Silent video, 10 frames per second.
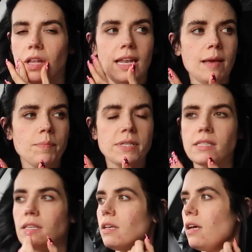
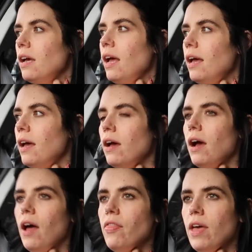lips,
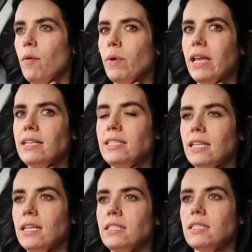and then we
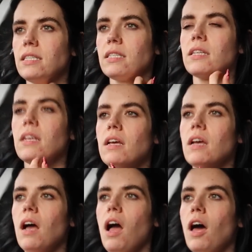did it
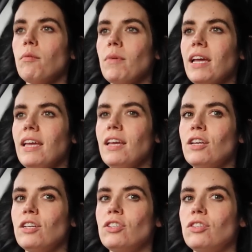on my
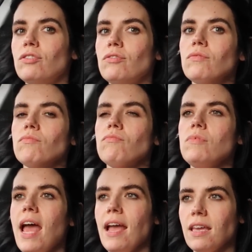
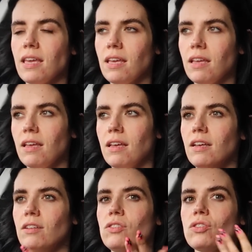neck
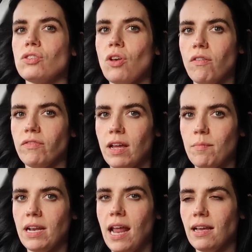to soften out
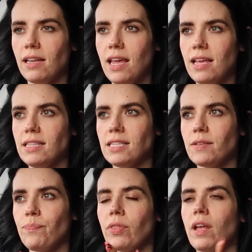my
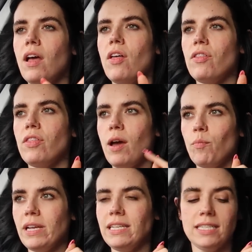necklines.
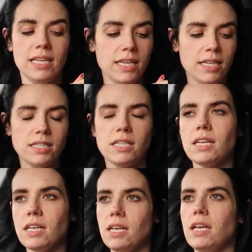Then we did
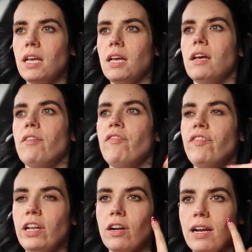
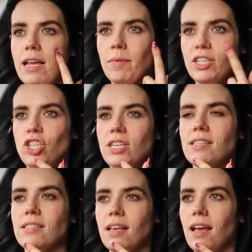filler in my
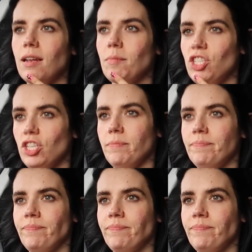cheeks and my chin.